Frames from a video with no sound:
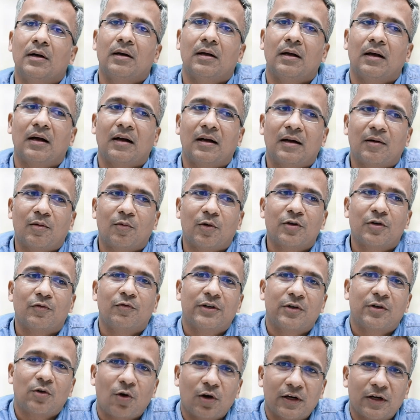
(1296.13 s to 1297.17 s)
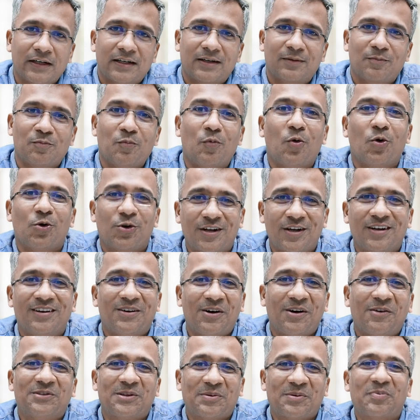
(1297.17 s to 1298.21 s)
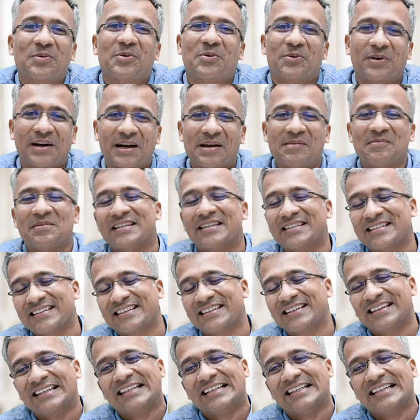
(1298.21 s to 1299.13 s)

what we call it, moat of the program is,